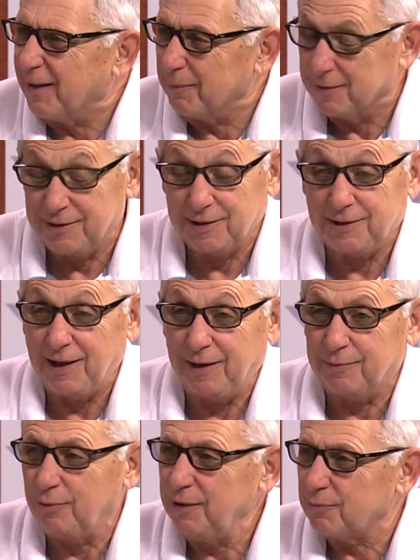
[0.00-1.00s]
I mean, it was just
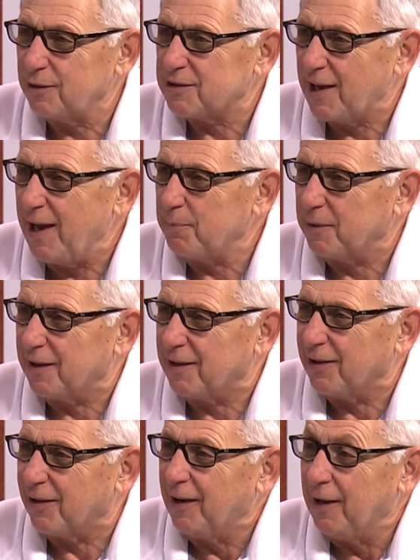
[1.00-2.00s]
like, what's happening
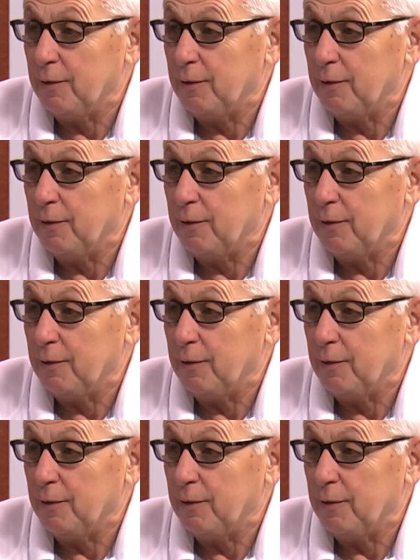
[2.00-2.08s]
here?